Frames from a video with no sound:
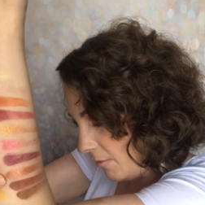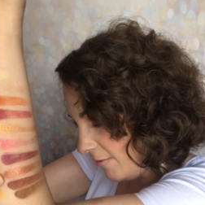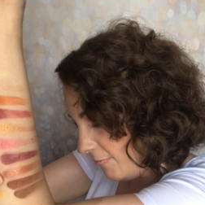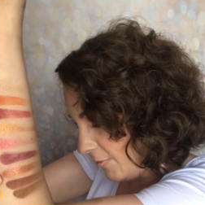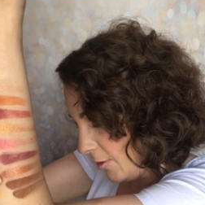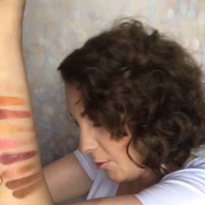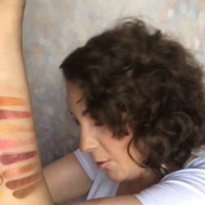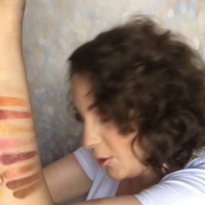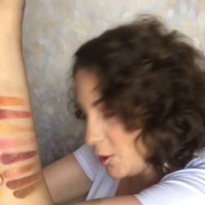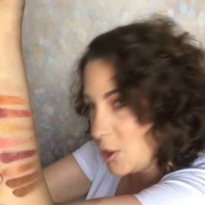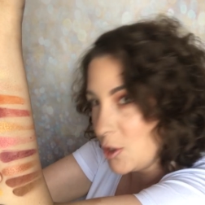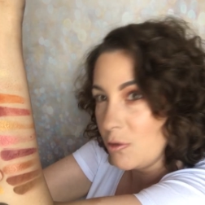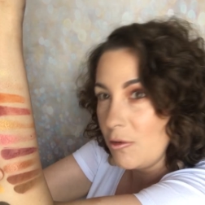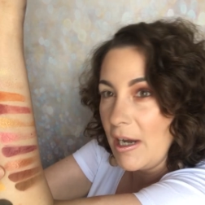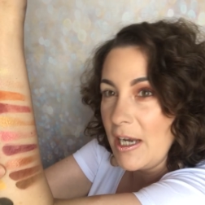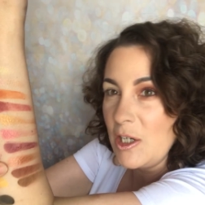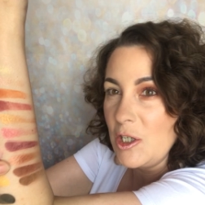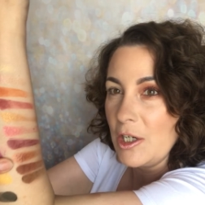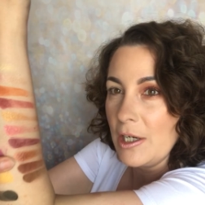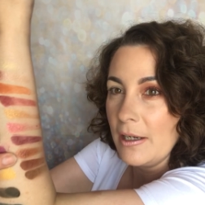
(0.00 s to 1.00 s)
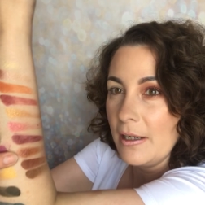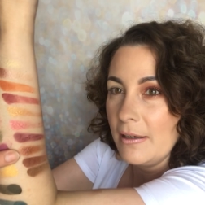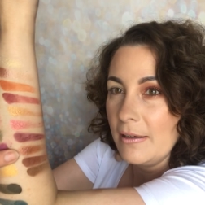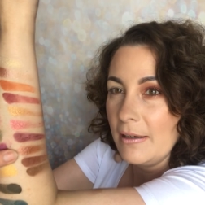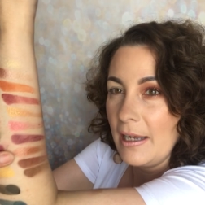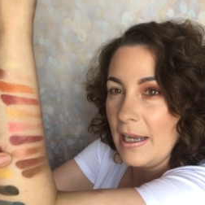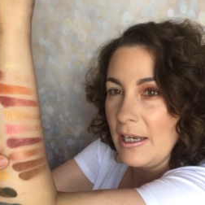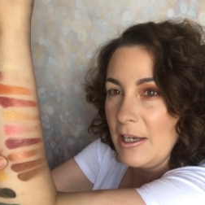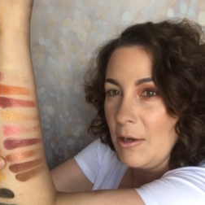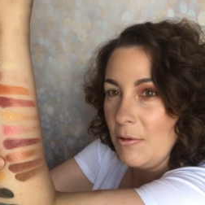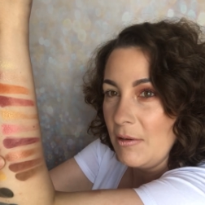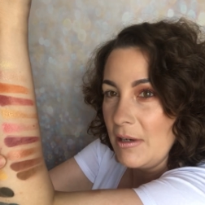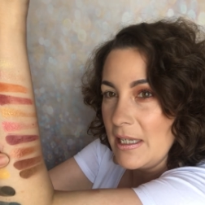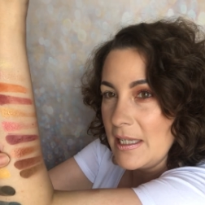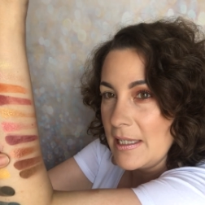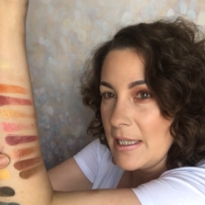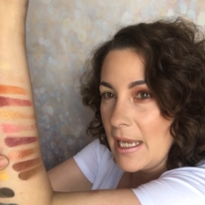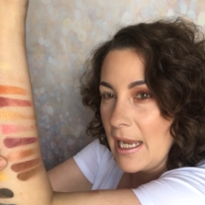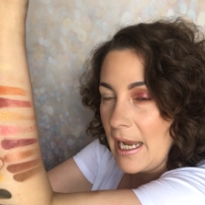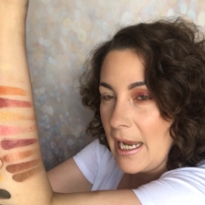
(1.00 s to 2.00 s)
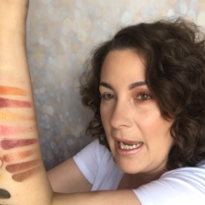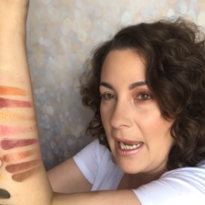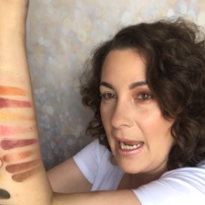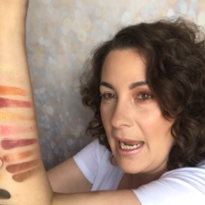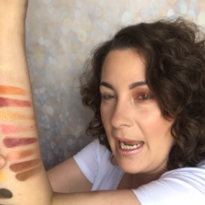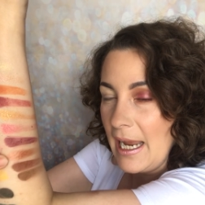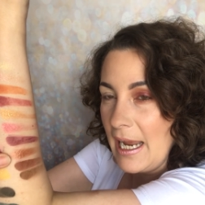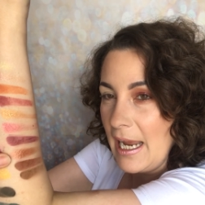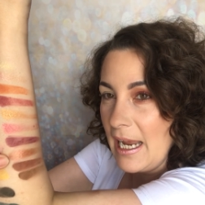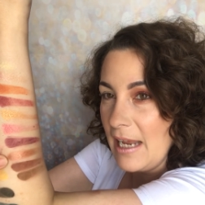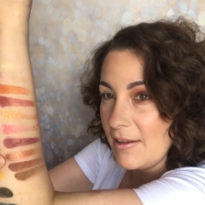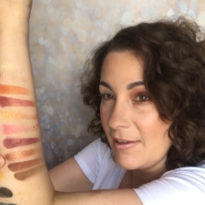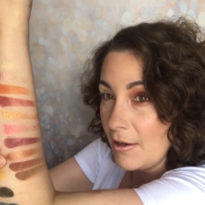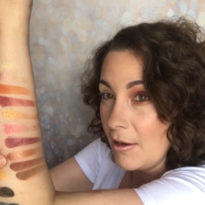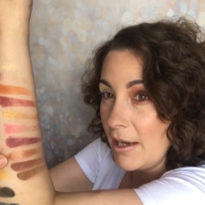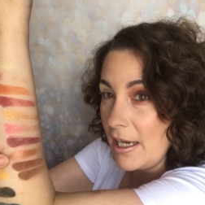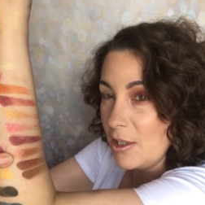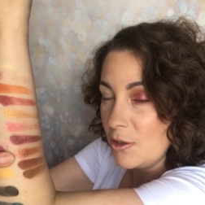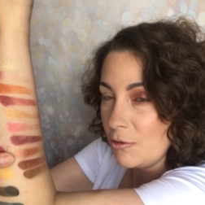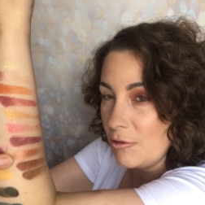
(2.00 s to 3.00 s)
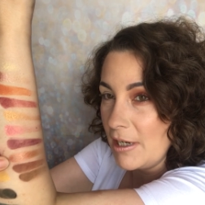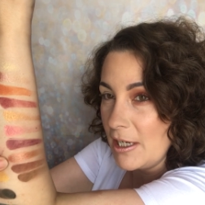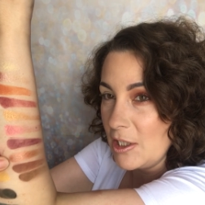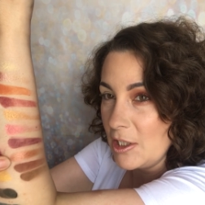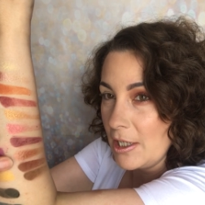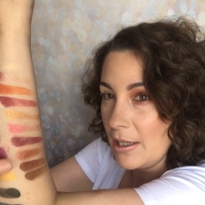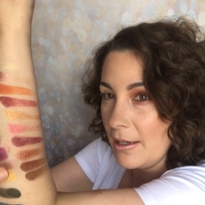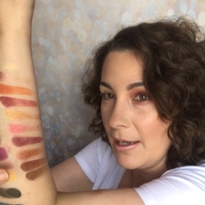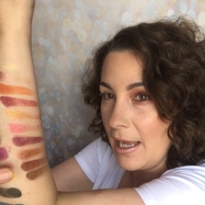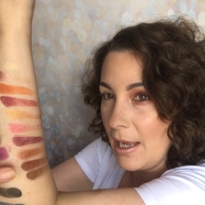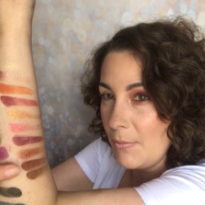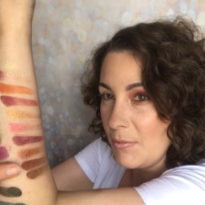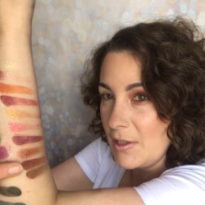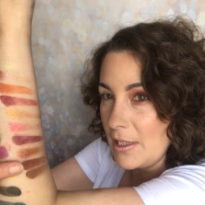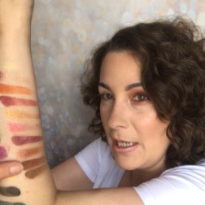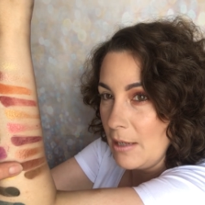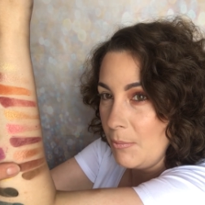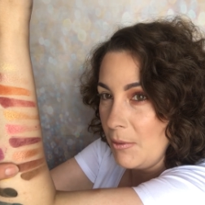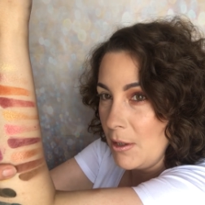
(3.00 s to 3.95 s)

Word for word: we've got Treasure, and you can see it is like Treasure, absolutely